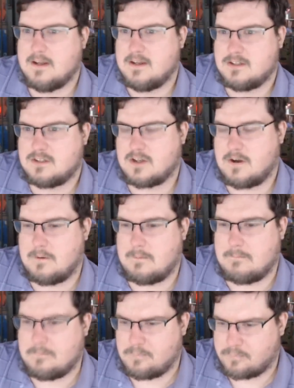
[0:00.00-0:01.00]

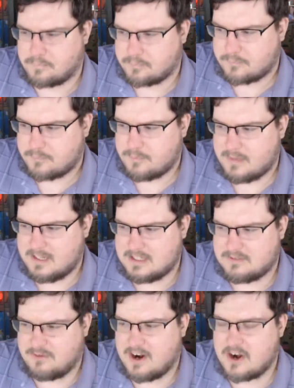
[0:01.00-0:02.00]
So...
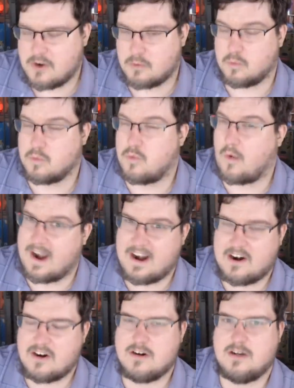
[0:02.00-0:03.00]
It's very
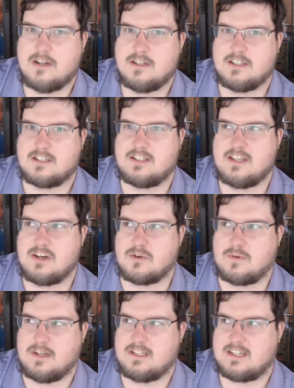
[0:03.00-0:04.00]
rare to see
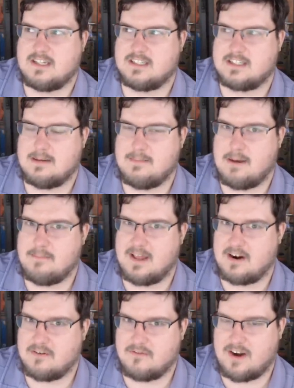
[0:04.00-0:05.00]
Greenskins come up
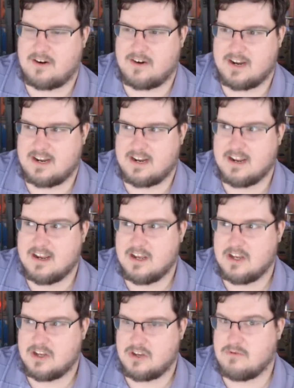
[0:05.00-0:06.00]
that are very
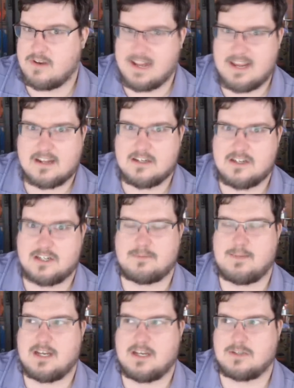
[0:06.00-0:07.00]
unique, just
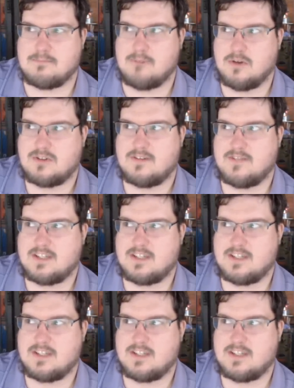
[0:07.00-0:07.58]
because most of the